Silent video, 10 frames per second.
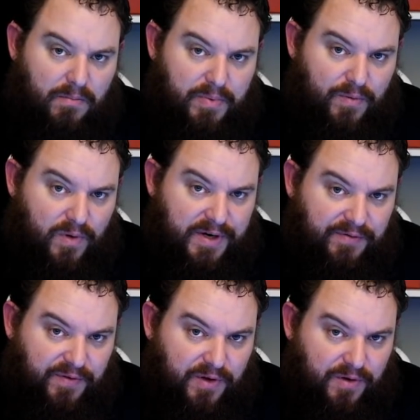But what
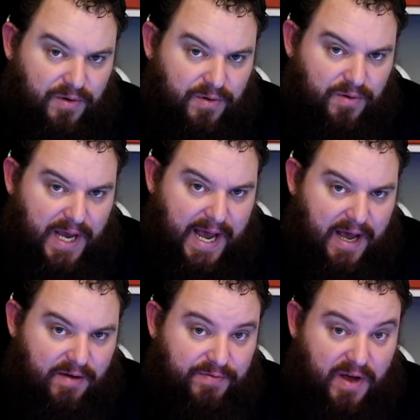if you
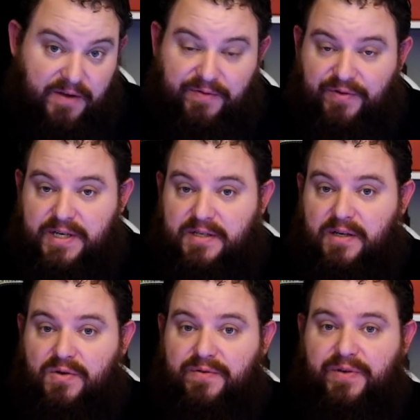have a
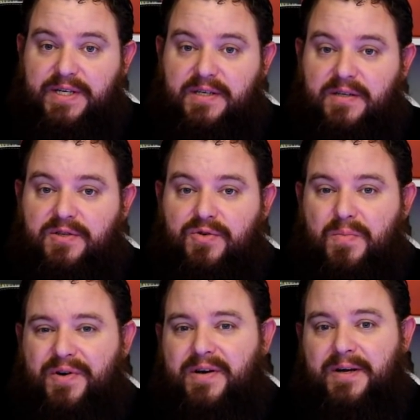FreeSync or FreeSync 2
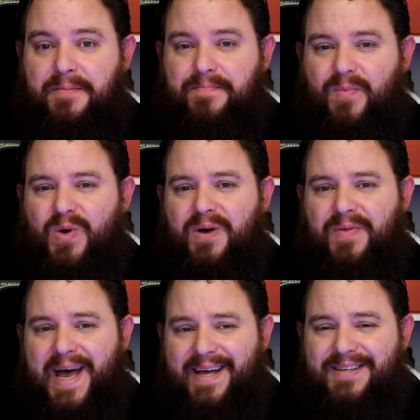monitor? Well,
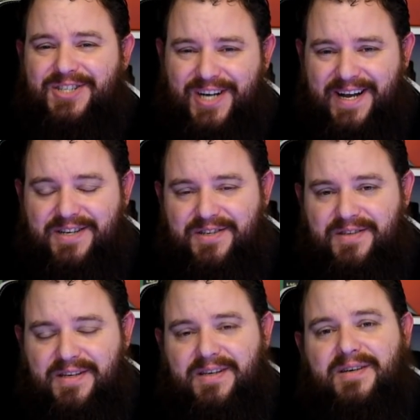that changes
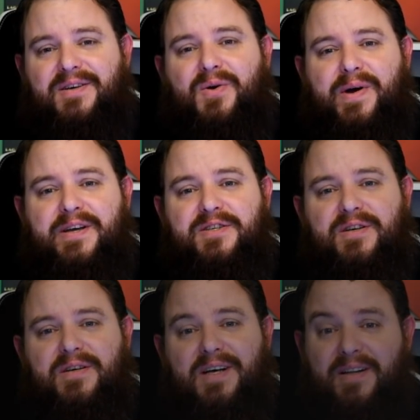the
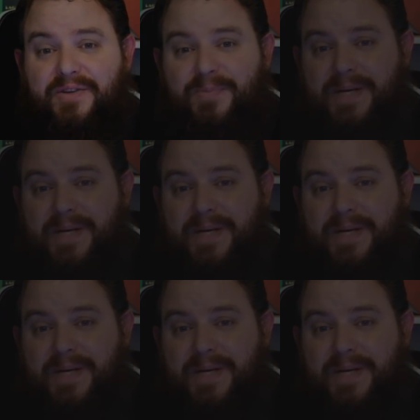equation a little